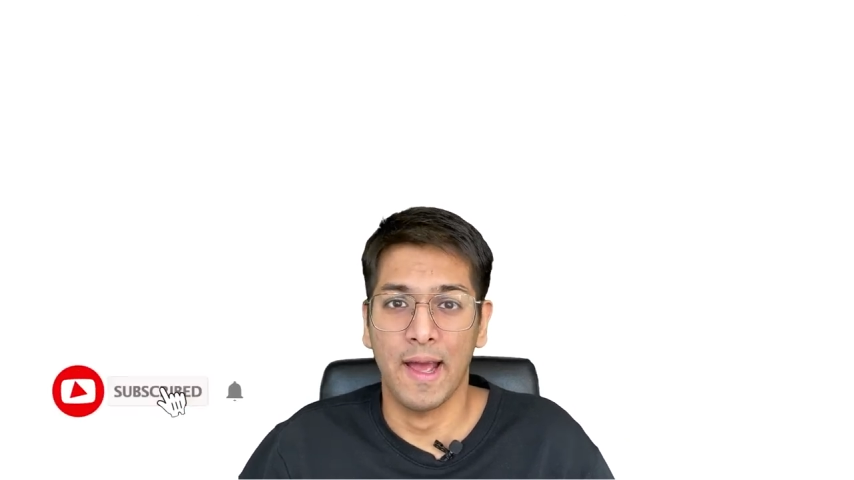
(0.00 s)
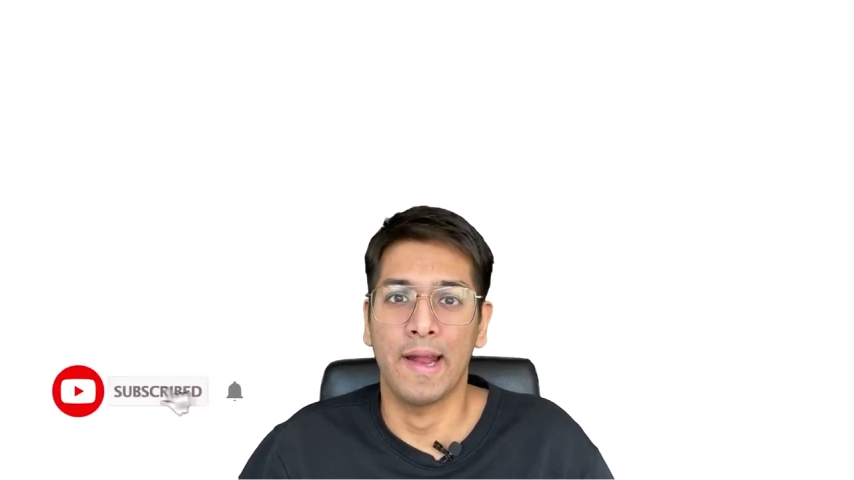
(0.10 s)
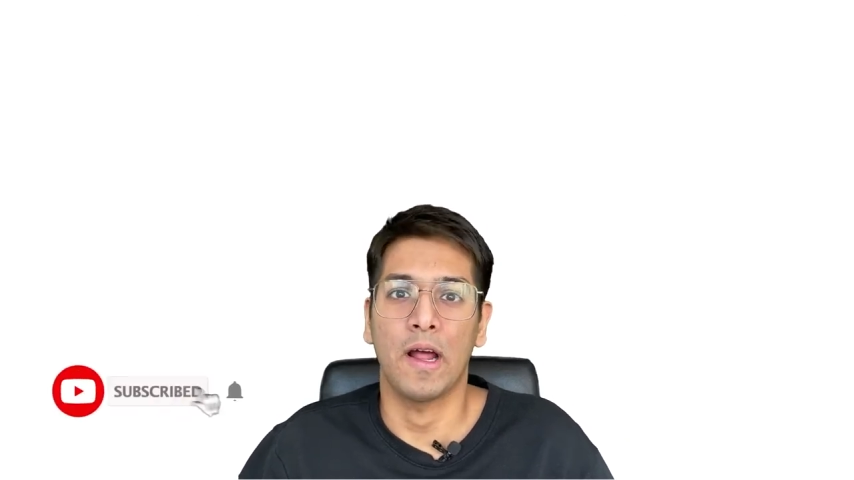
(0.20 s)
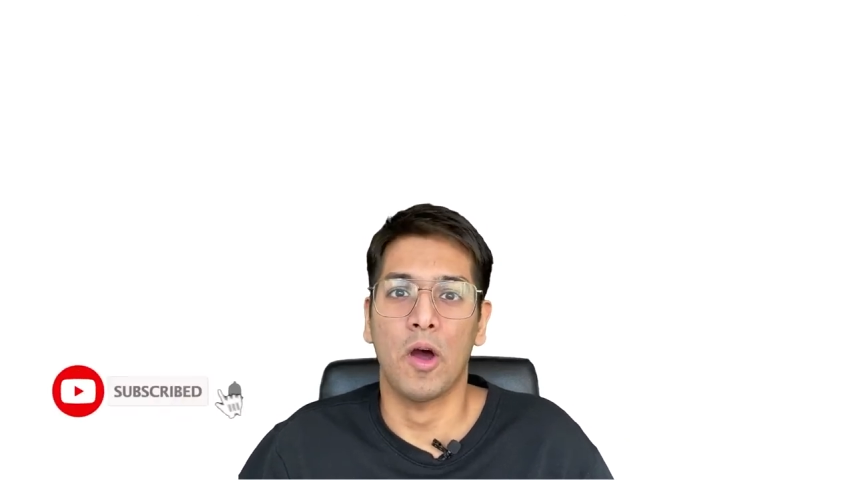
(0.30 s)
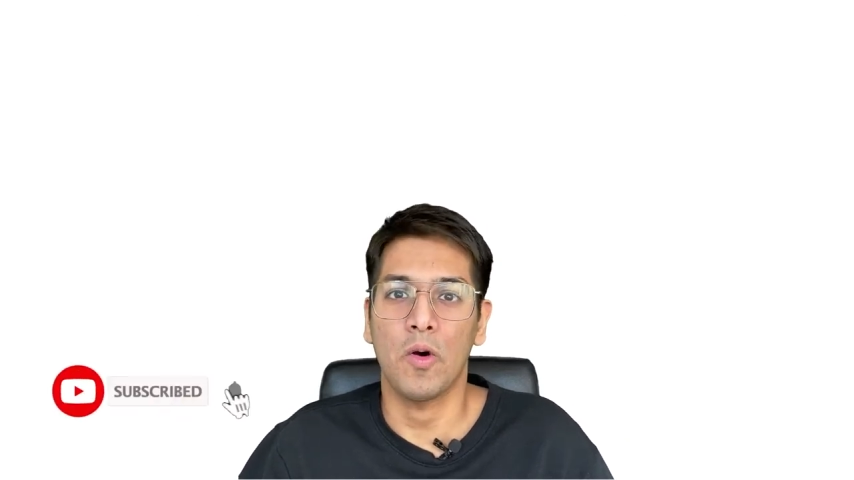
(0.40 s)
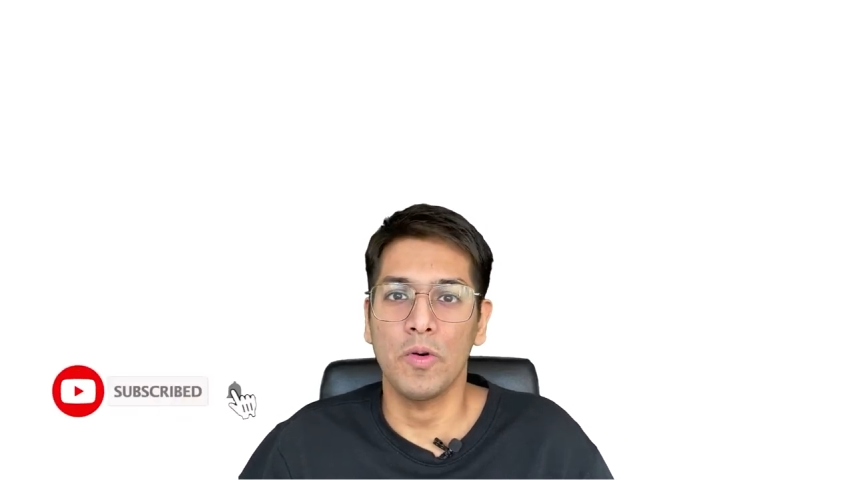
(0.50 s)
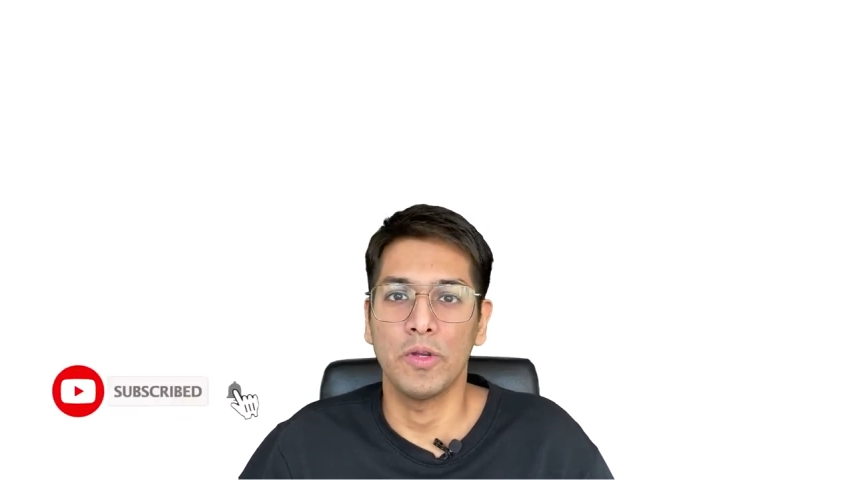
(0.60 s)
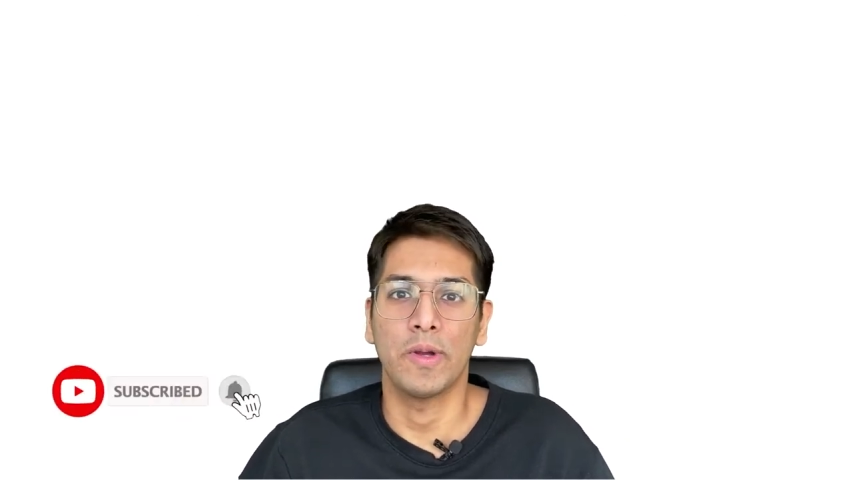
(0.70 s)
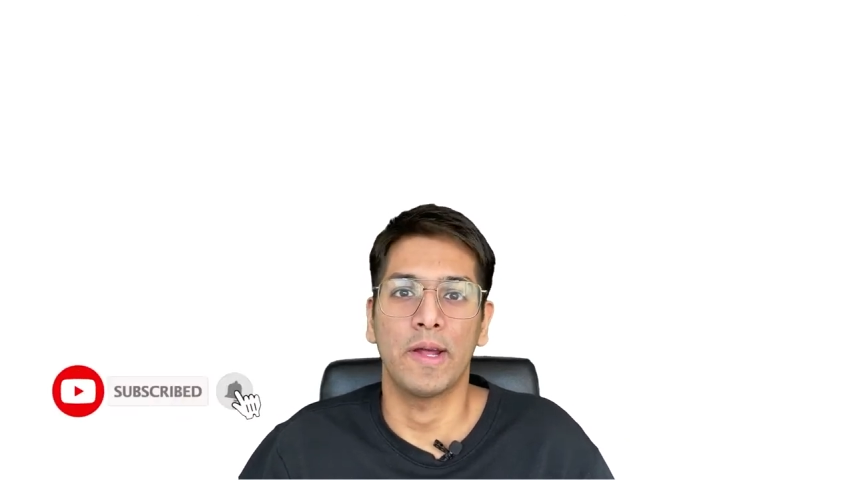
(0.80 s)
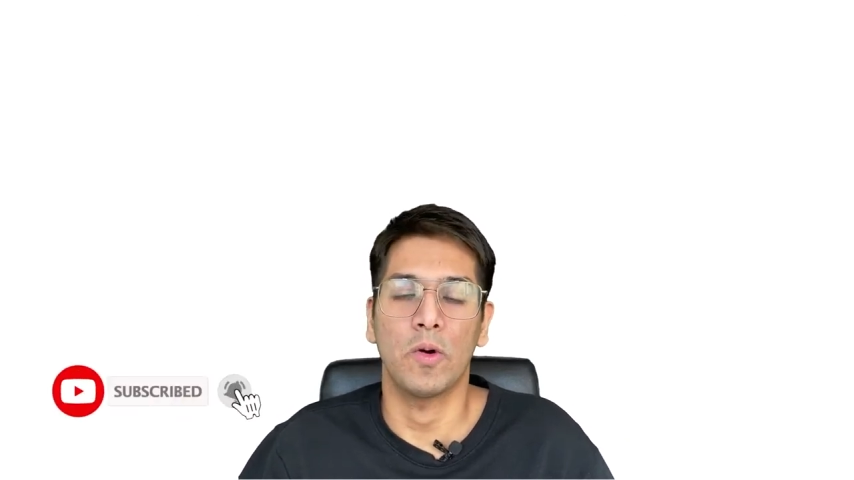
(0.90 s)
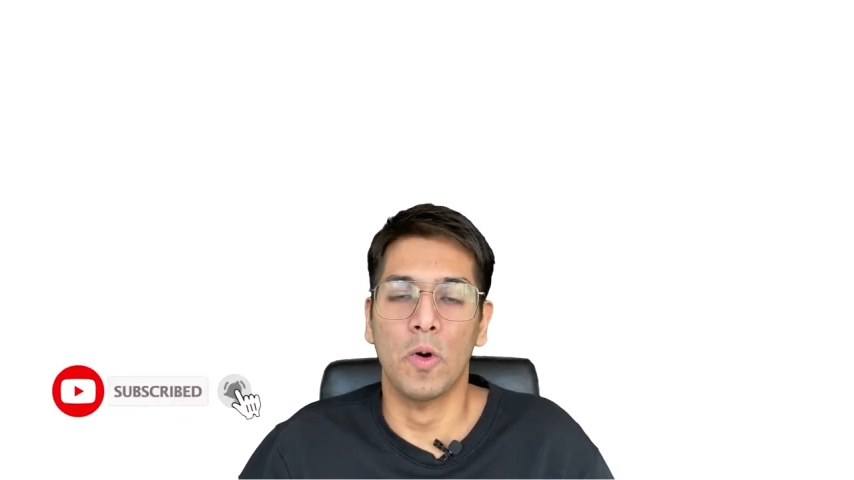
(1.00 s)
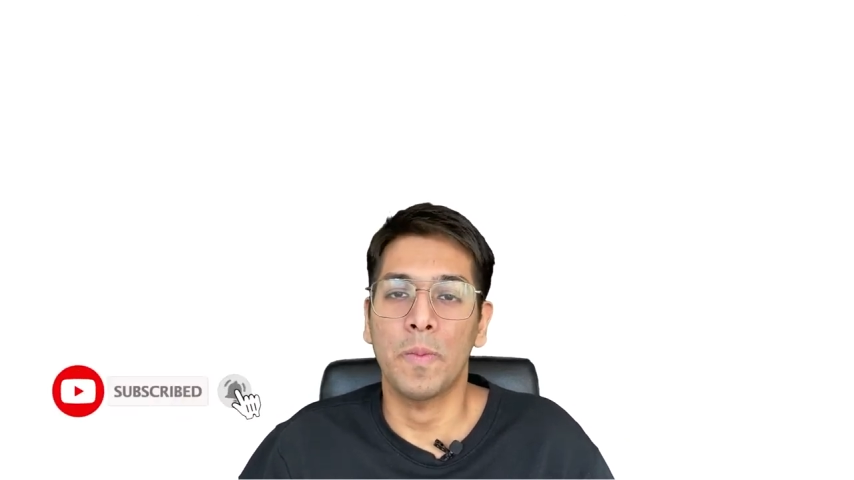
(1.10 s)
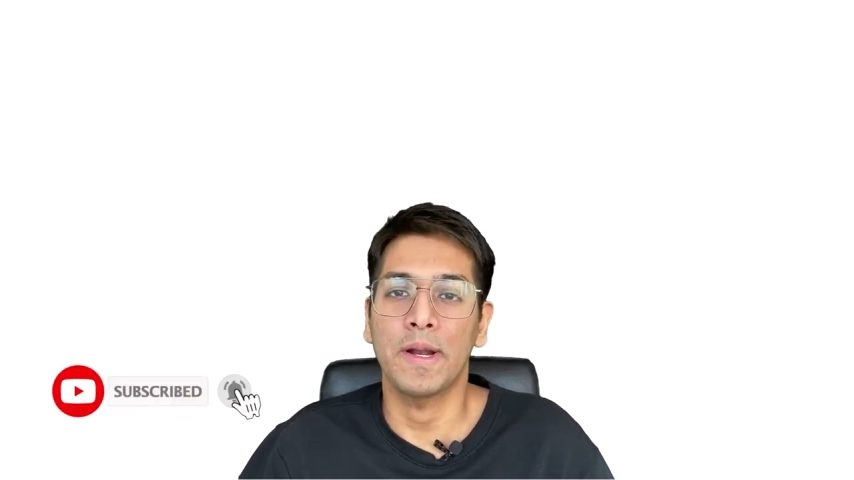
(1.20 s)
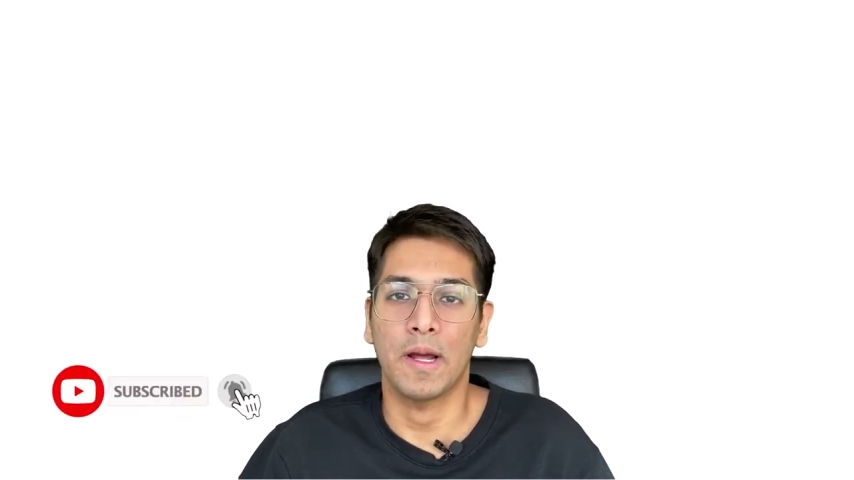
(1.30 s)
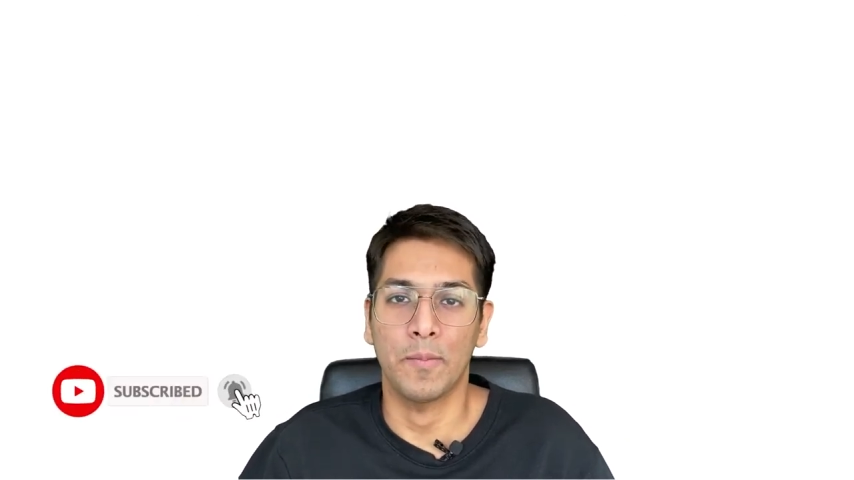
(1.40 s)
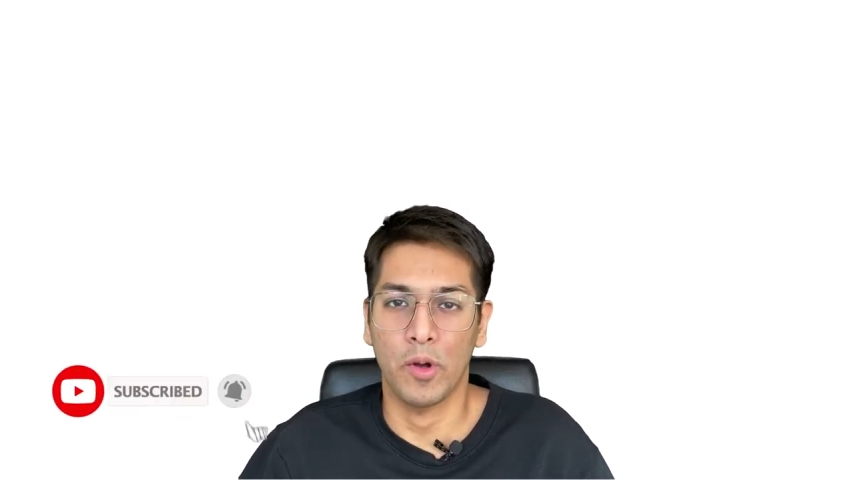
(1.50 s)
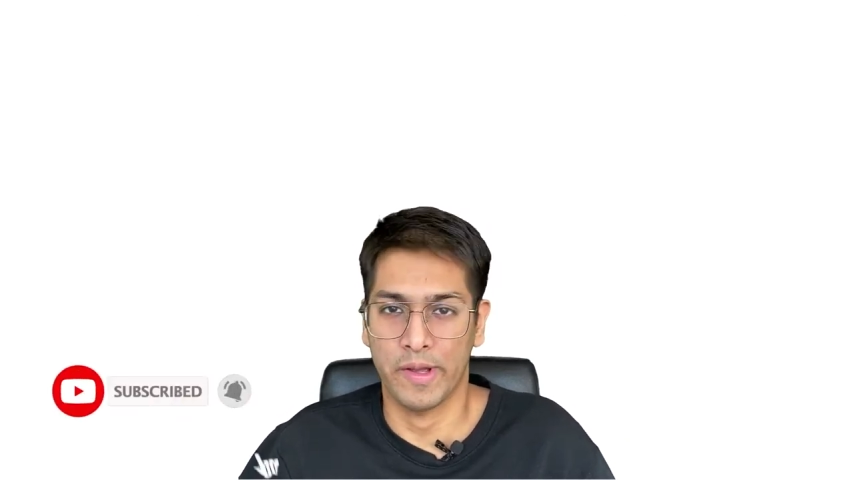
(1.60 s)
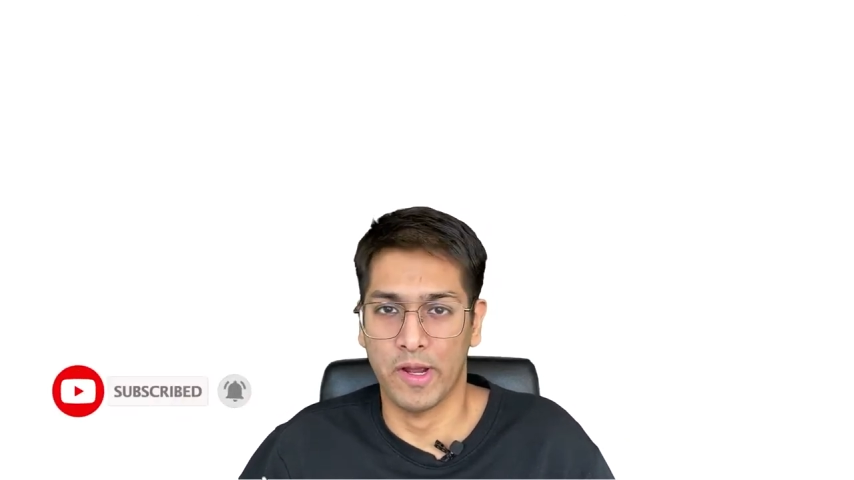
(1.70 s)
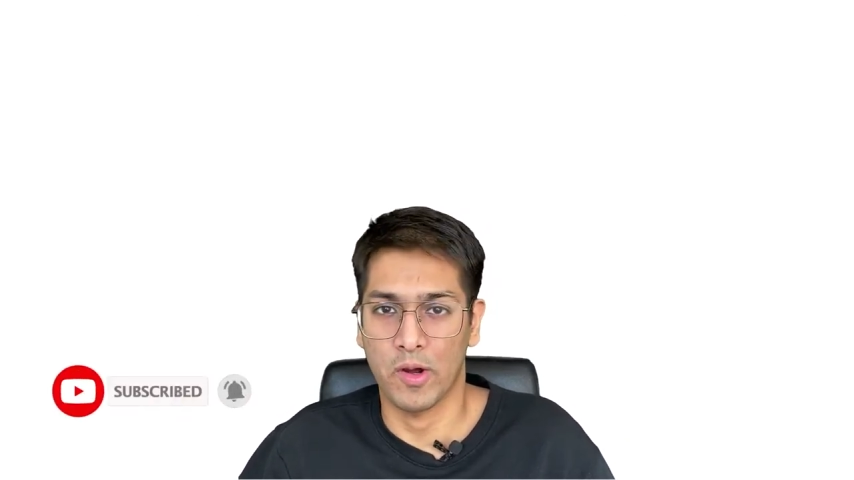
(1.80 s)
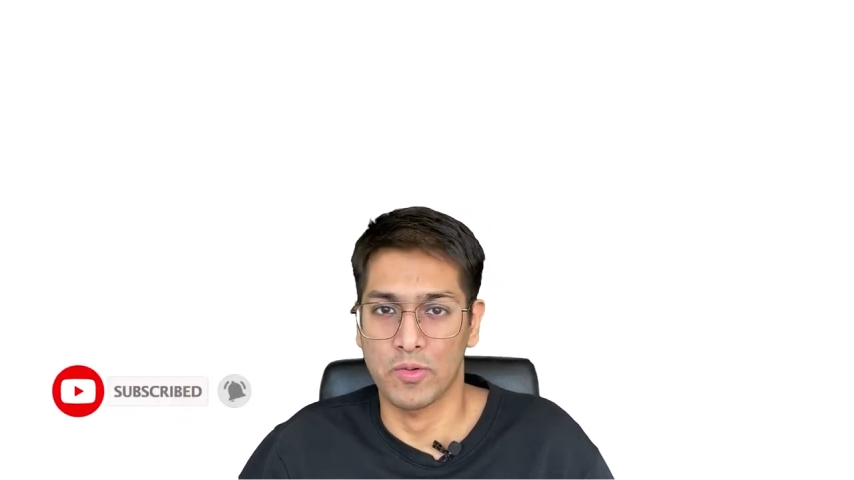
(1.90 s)
and how you can open a
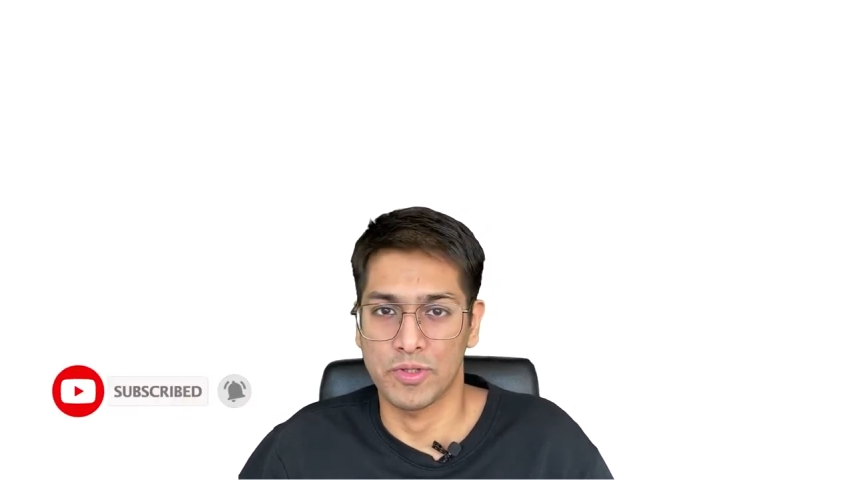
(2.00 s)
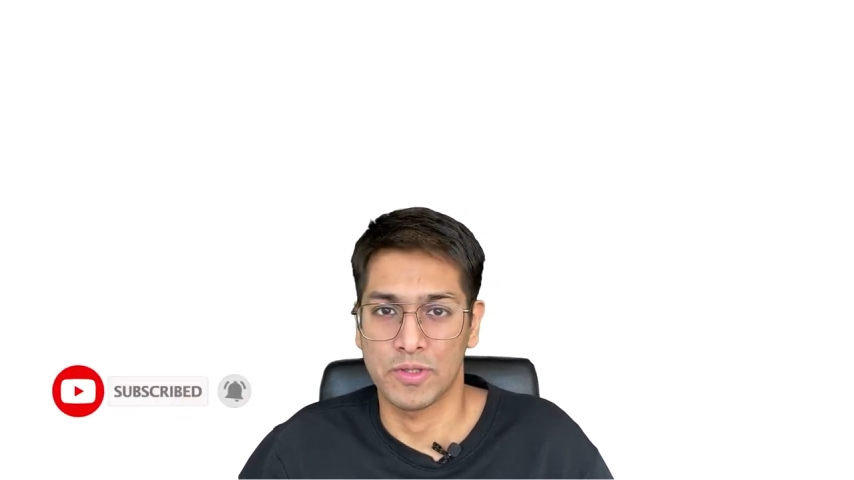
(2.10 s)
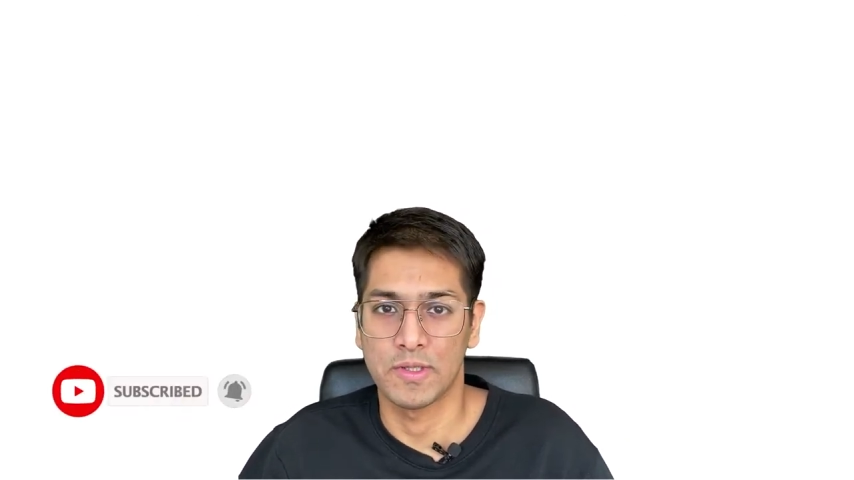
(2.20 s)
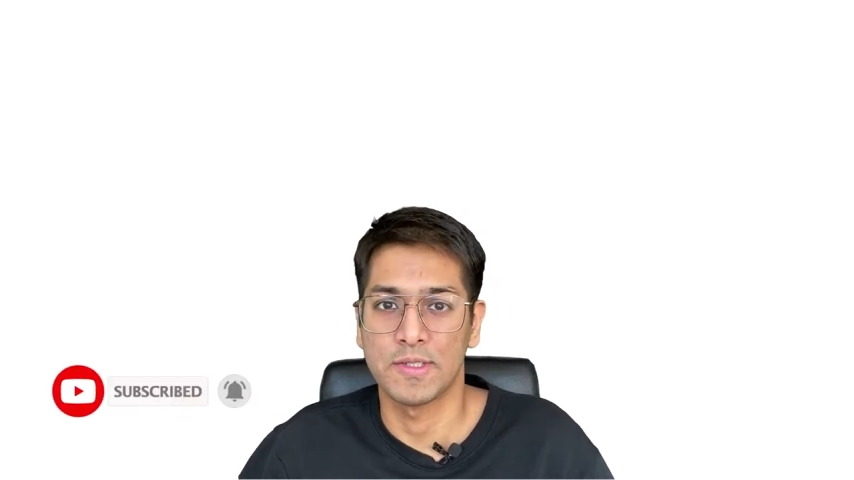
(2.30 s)
block account.